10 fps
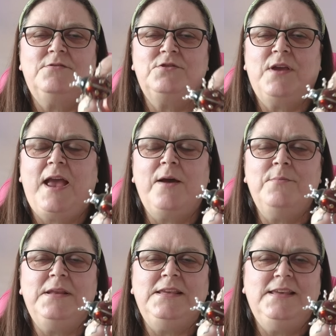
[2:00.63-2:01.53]
tells you how
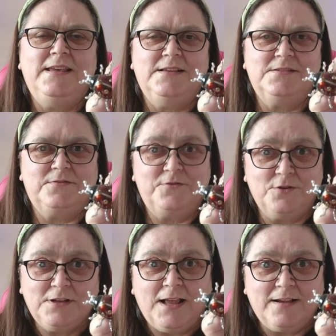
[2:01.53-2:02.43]
many years of
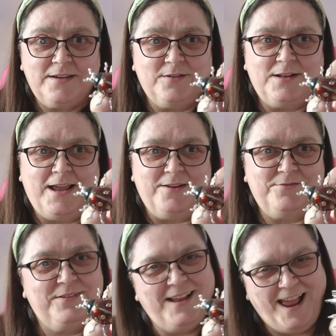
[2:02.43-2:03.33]
good luck you'll
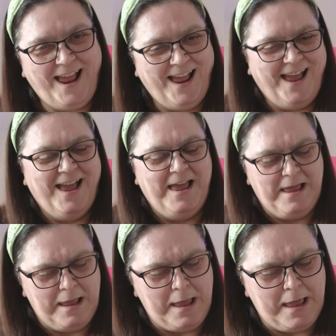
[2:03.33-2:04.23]
have.
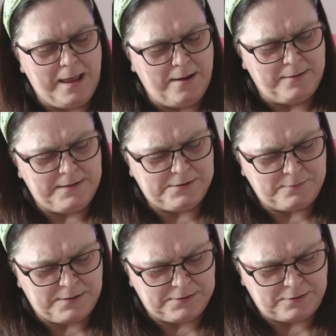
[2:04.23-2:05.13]
And this
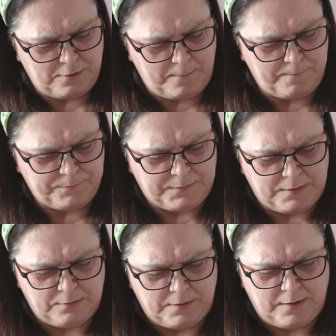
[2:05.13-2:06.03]
one has got
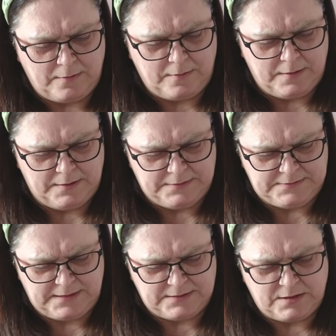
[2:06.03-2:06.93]

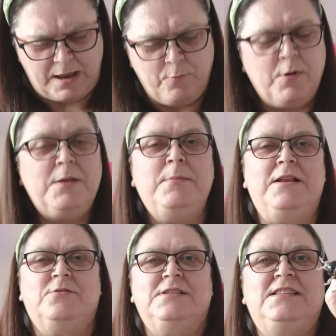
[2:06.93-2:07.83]
six, and one in the
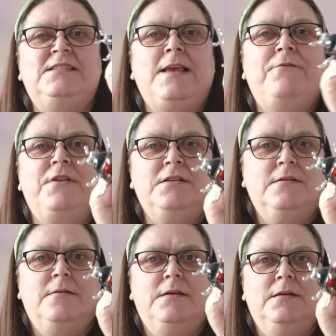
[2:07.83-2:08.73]
middle, seven.